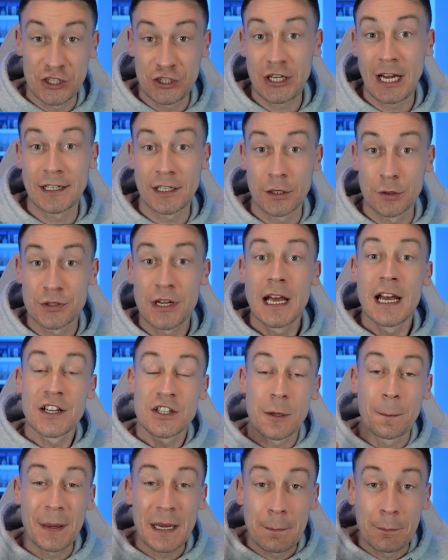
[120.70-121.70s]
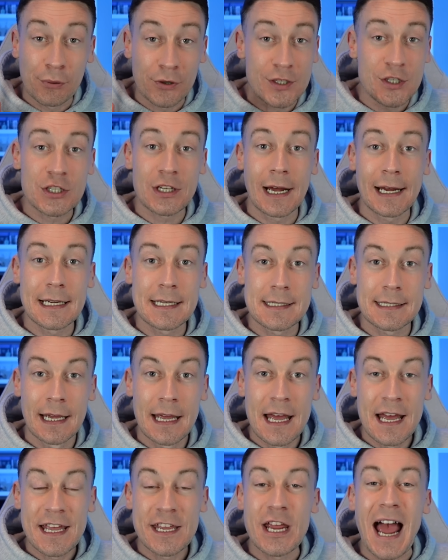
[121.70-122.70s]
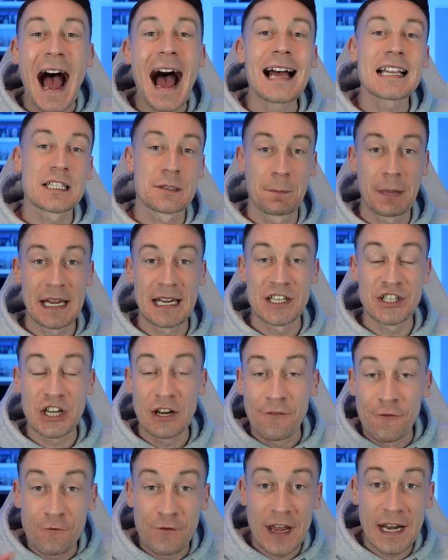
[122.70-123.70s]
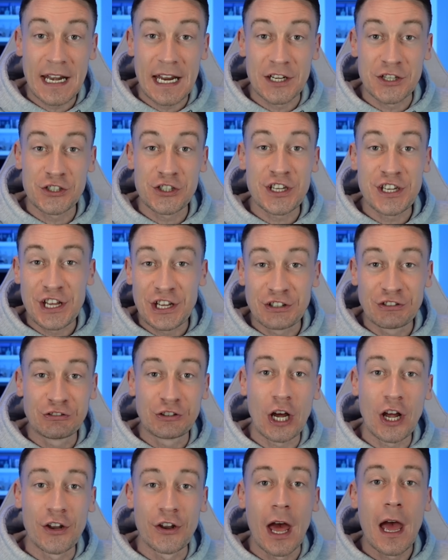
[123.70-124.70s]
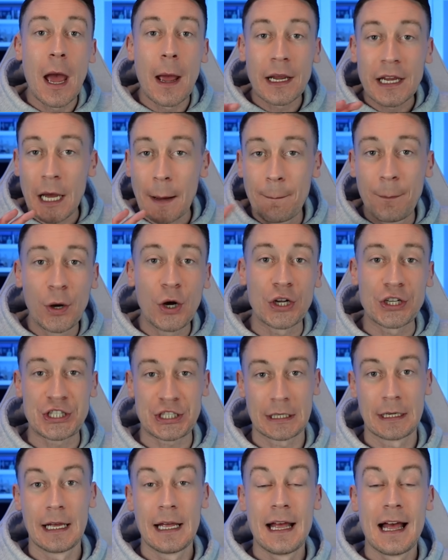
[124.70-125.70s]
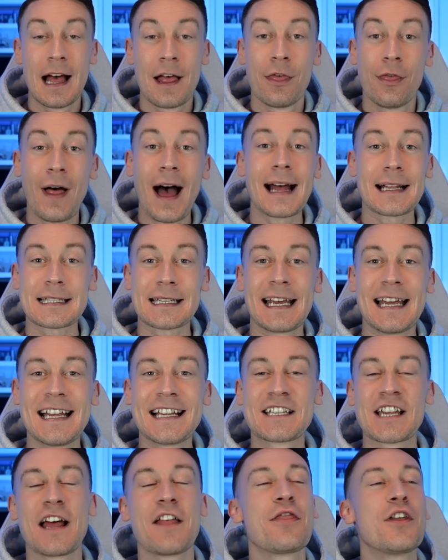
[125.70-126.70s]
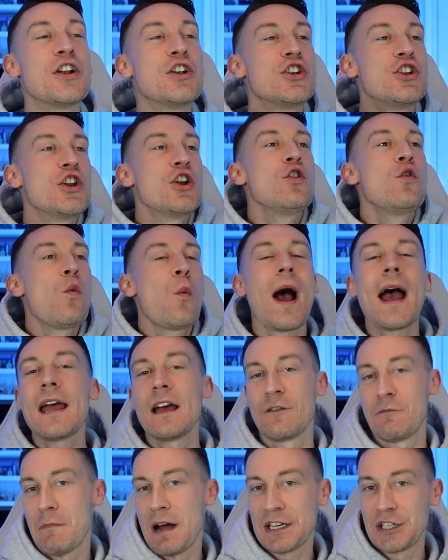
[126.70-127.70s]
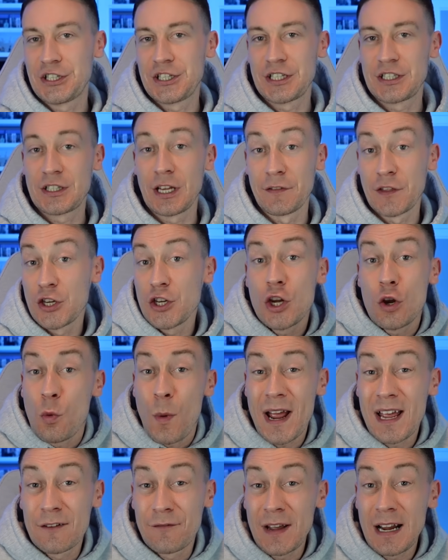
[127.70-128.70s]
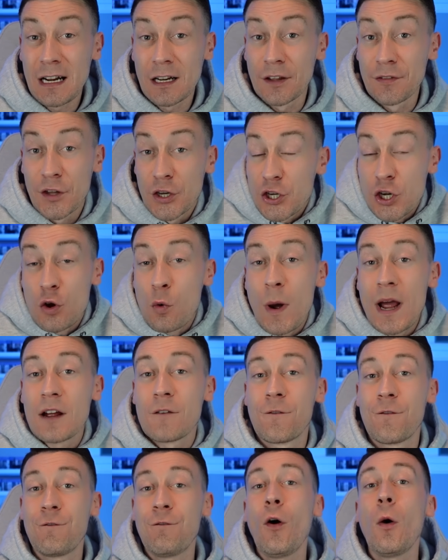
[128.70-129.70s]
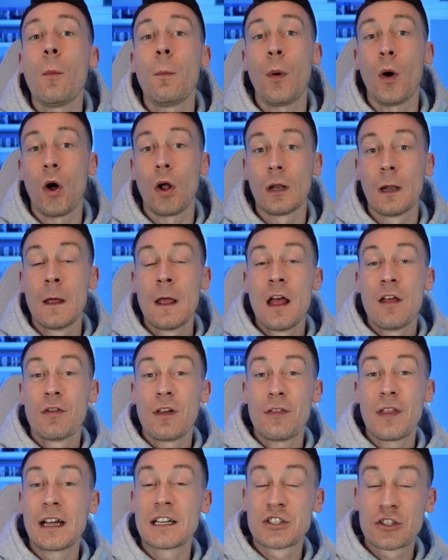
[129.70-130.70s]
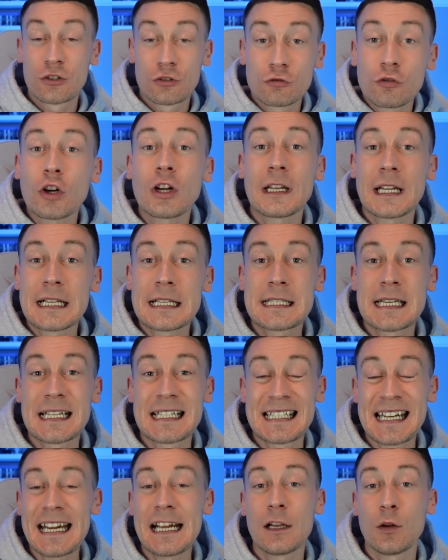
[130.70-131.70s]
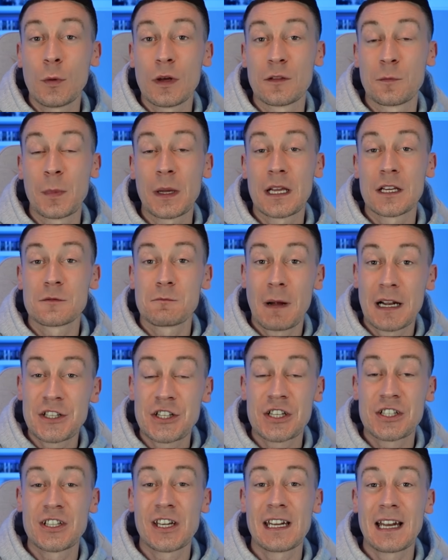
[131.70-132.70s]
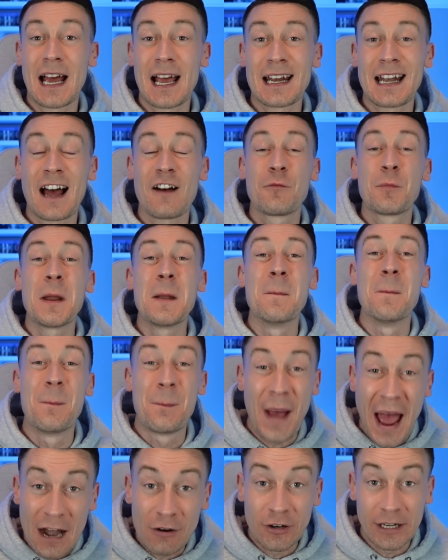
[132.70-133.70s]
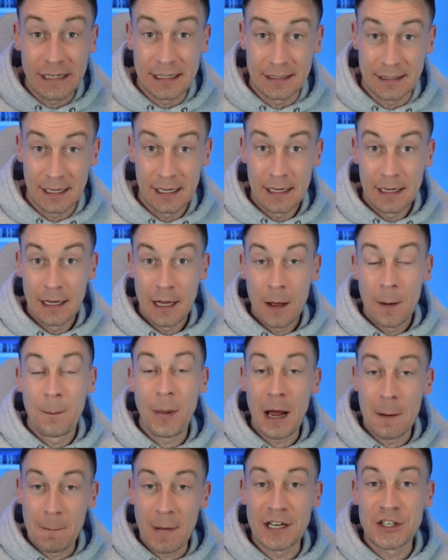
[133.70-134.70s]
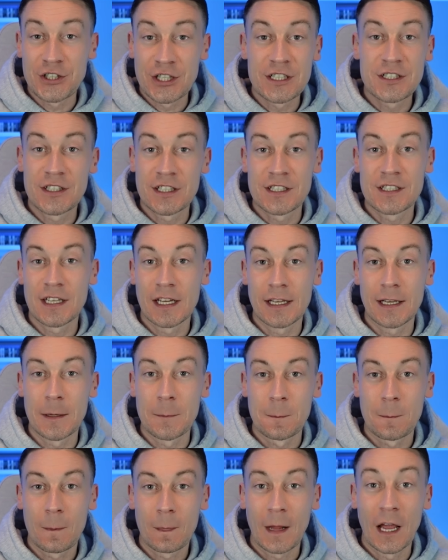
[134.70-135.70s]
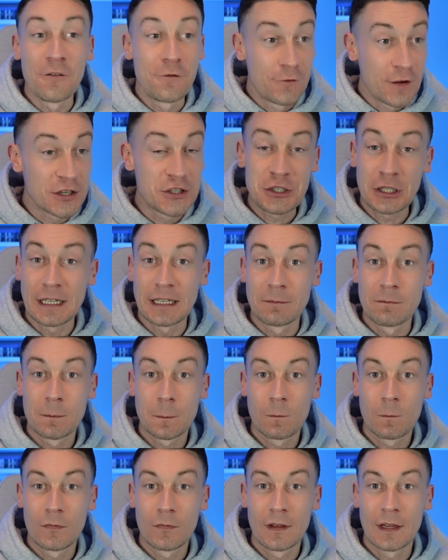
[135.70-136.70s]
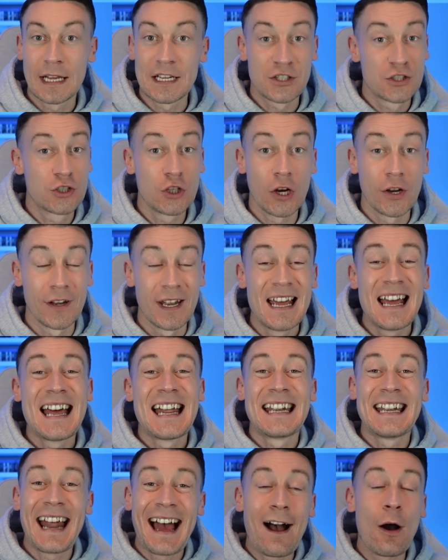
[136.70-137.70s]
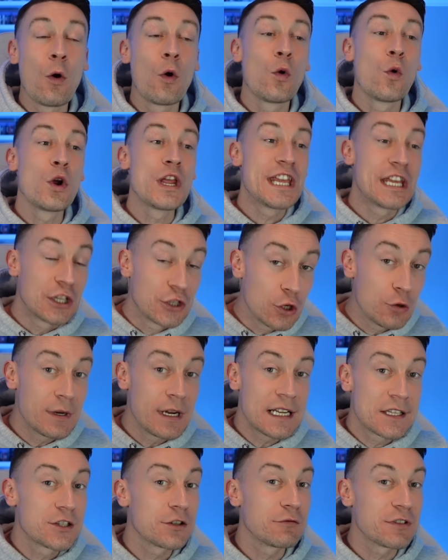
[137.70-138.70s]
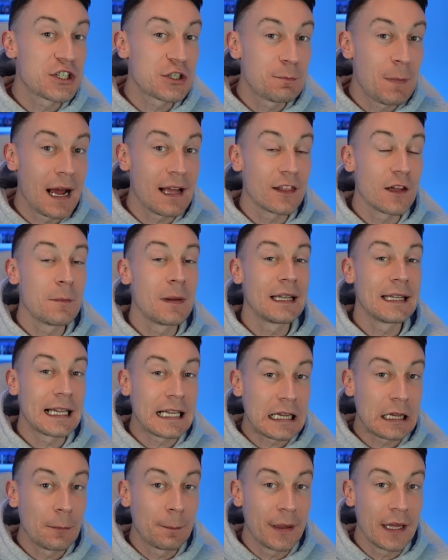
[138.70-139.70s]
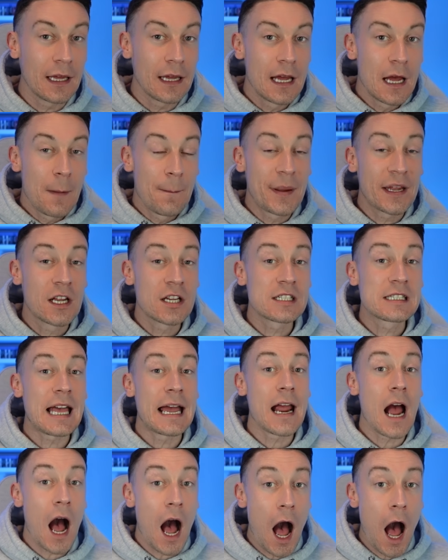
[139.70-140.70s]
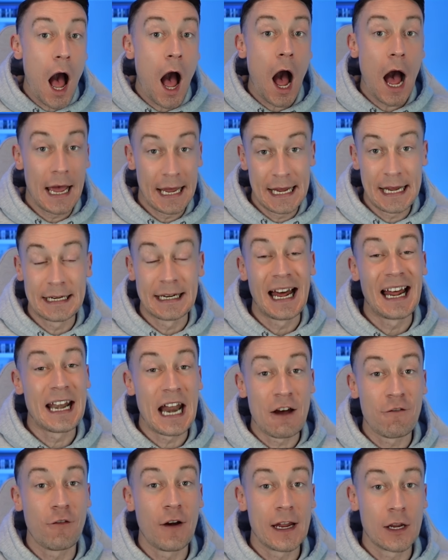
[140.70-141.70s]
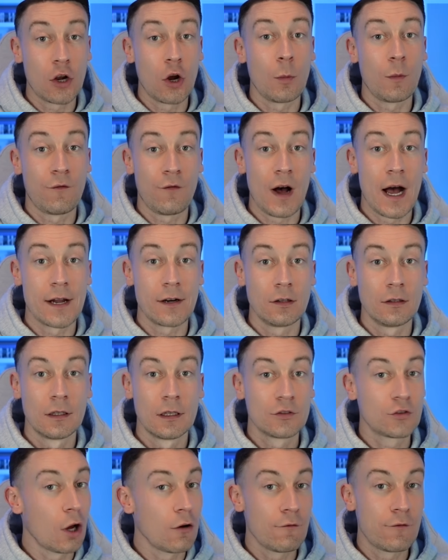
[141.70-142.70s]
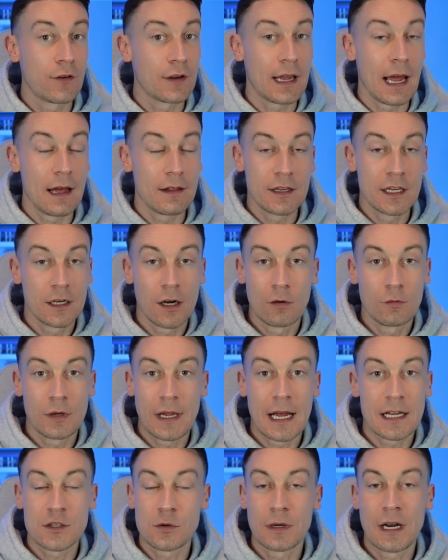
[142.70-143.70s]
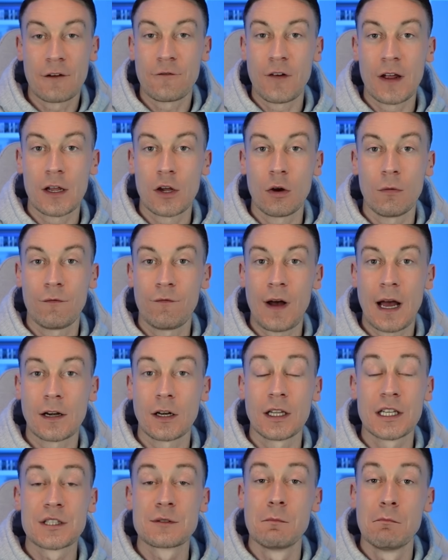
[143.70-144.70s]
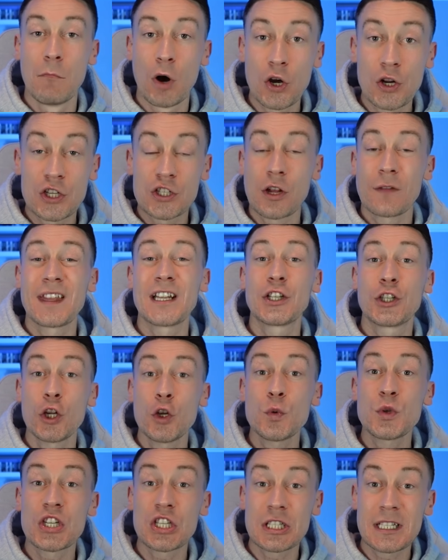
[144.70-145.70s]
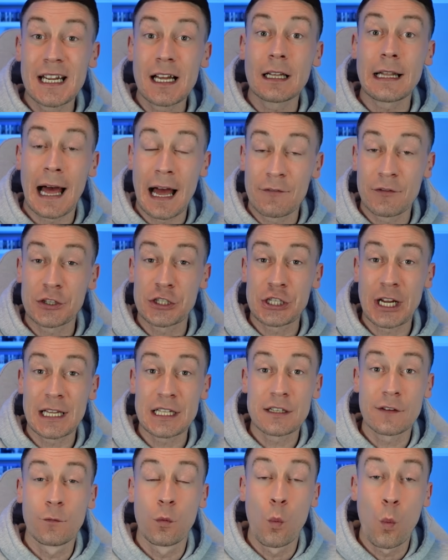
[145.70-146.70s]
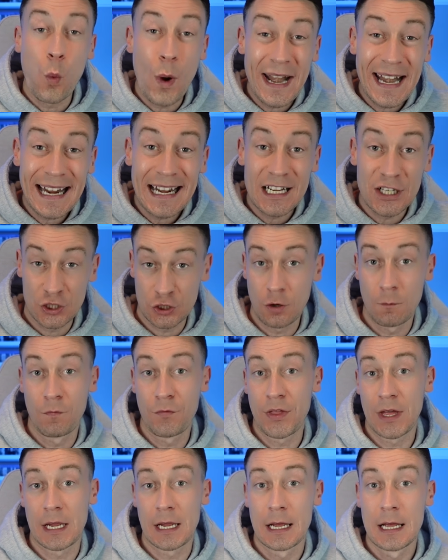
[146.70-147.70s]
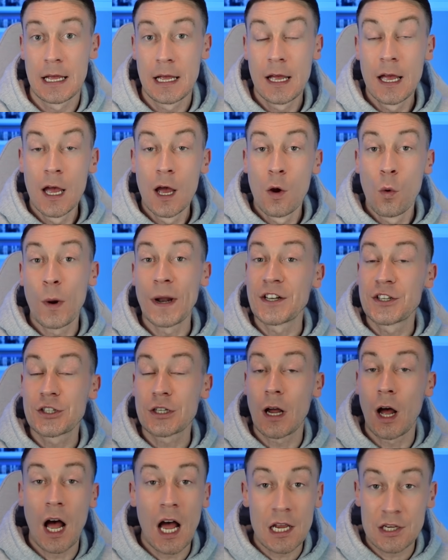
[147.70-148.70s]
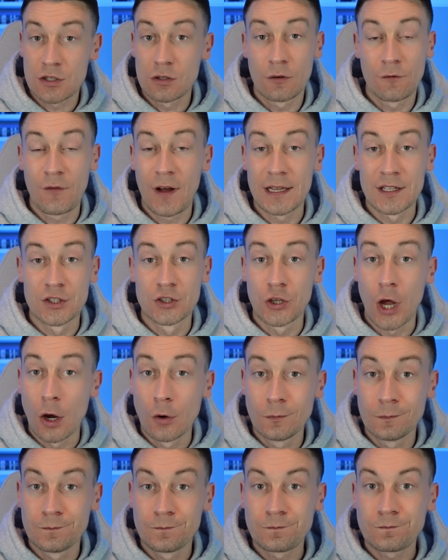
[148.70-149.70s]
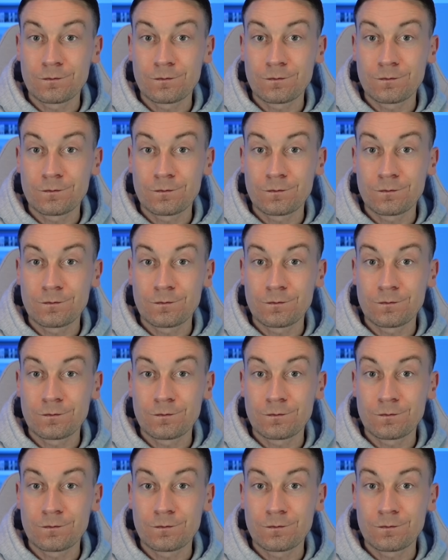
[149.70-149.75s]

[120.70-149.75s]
shadows, to be precise. Your has-beens, you're finished, you're done, kaput. That is the new way of Manchester, the new way of England, the new way of football that they're struggling to deal with because Manchester United have been buried by Manchester City. Officially, it's done. Now, you do need to respect them a little bit because they are in an FA Cup final. Don't forget, you don't get to an FA Cup final as mugs, so they do still have a chance of winning something, which Arsenal fans don't.